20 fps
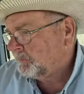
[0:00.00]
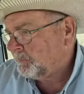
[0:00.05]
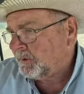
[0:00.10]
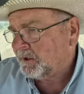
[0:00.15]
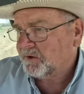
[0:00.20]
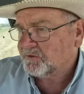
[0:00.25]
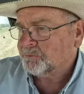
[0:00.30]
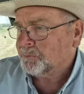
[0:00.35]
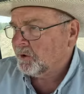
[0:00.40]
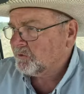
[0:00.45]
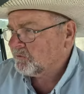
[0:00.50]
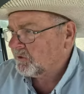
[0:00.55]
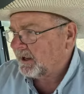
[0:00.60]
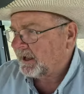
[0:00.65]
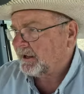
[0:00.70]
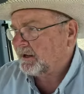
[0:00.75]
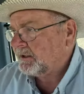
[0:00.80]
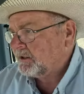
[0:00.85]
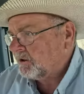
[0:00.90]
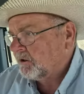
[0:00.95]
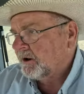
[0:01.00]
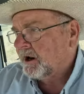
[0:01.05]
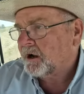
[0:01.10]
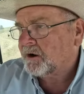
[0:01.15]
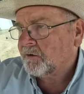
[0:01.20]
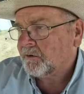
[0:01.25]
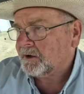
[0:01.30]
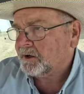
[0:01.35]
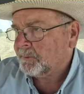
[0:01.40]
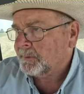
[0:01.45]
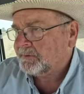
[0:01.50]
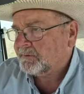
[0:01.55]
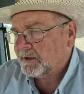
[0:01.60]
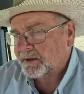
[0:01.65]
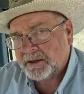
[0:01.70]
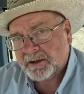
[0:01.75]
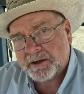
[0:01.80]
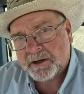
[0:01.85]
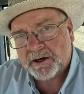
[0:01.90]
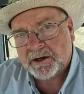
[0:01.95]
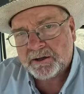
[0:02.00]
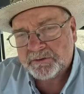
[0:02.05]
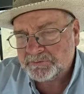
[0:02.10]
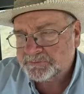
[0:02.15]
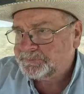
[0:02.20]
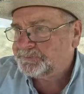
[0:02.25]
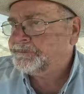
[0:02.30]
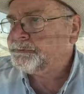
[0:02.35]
because most likely you're not going to be taken care of.